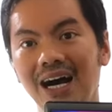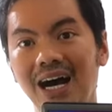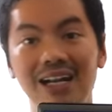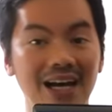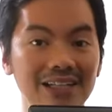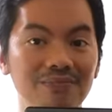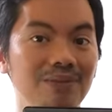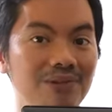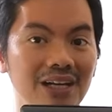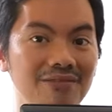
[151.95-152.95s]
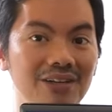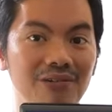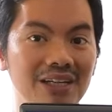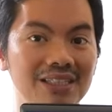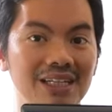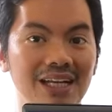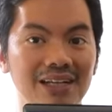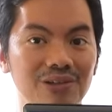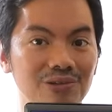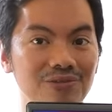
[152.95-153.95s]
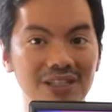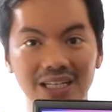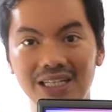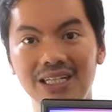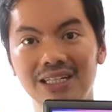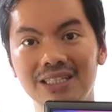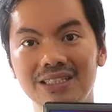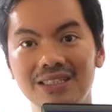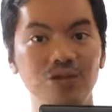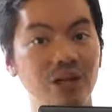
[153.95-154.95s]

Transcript: A lot of people have requested that over the years.